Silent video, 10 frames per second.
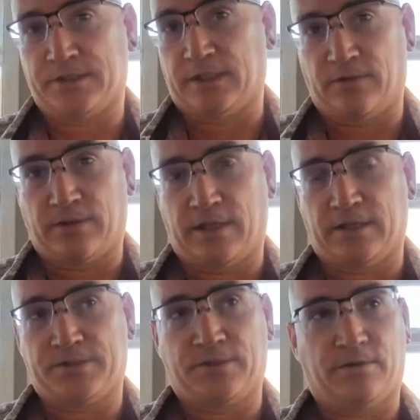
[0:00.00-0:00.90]
and
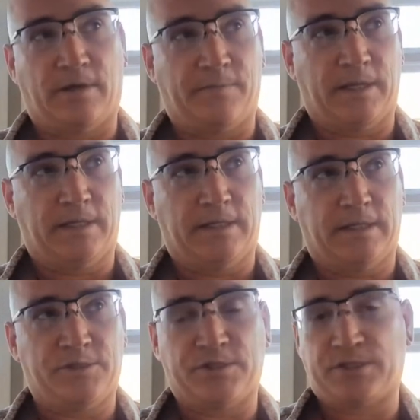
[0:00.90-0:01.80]
everything so i mean it
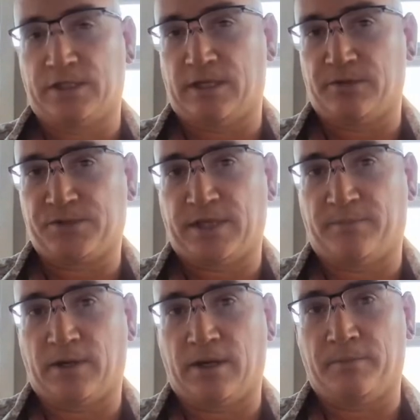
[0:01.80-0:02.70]
is just another
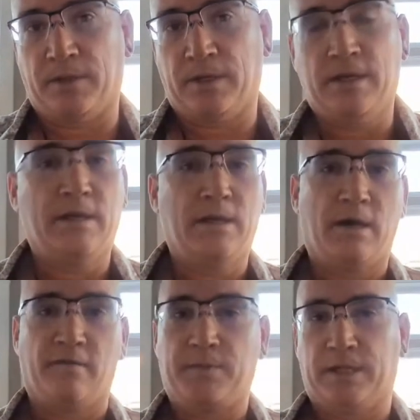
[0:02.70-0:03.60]
step up
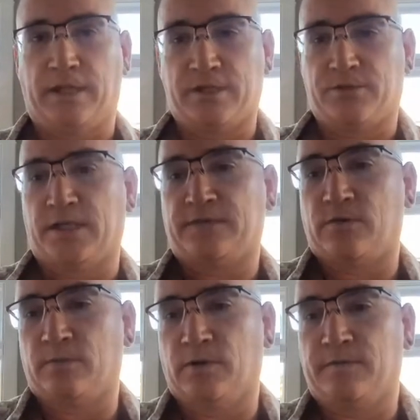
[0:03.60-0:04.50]
of being that
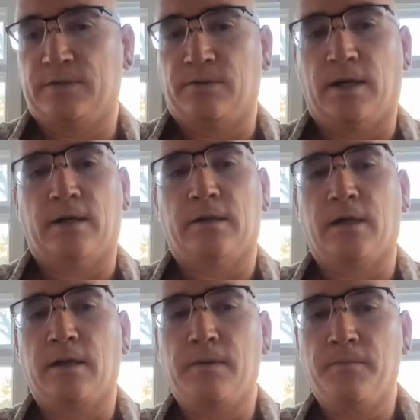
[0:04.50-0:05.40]
transformer of the duality